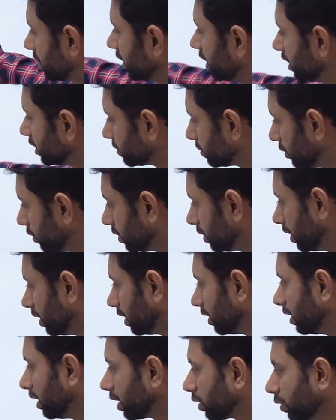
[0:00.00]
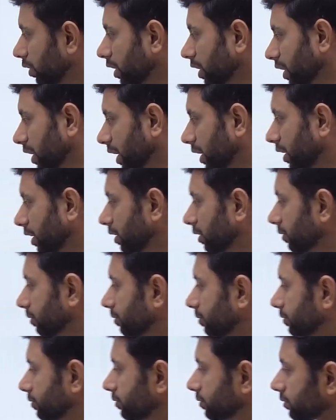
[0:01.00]
dispute they couldn't get it.
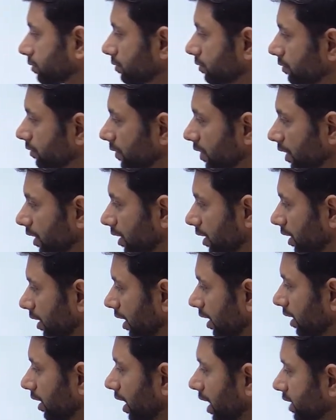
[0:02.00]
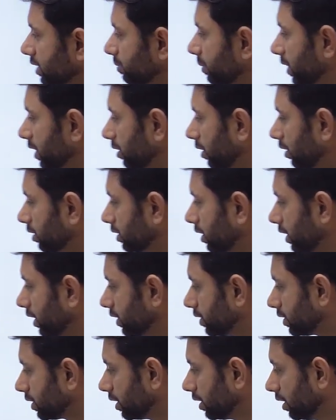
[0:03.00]
And last but not the
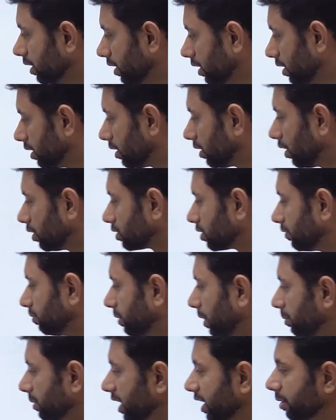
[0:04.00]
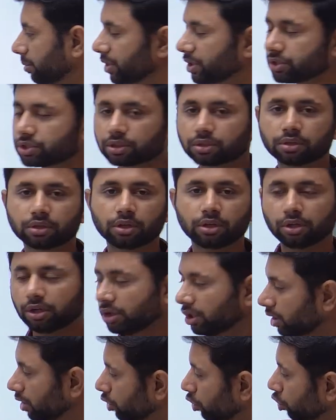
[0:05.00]
least, loss of public image.
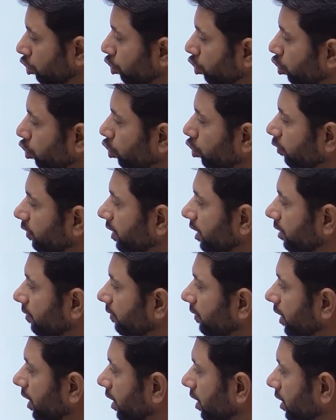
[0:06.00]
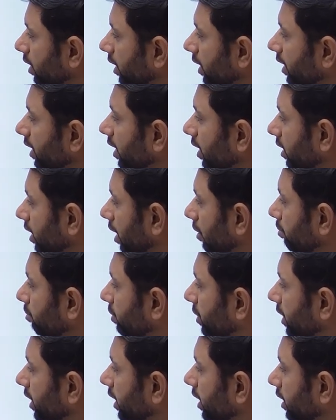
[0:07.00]
Who will work in a
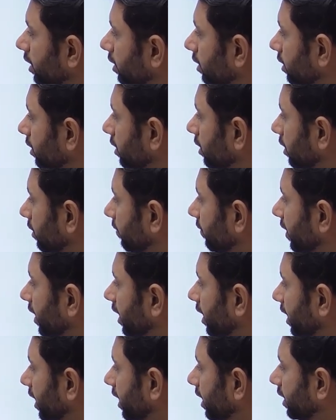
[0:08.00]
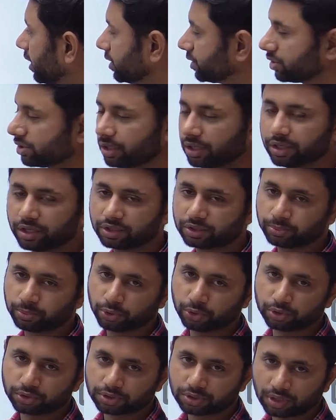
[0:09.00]
company where industrial
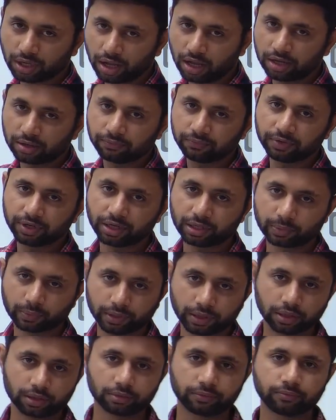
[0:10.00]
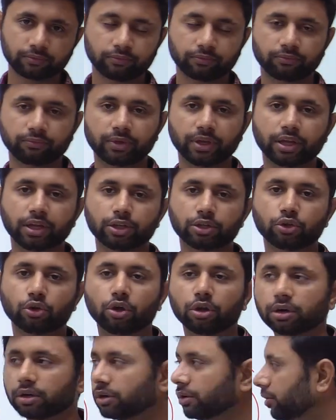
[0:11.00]
disputes are frequent, where
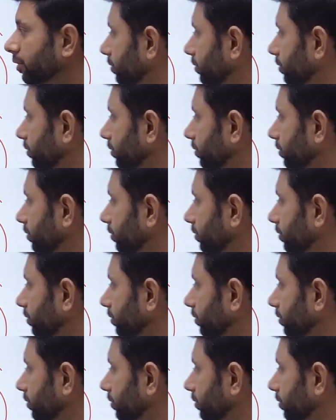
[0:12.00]
your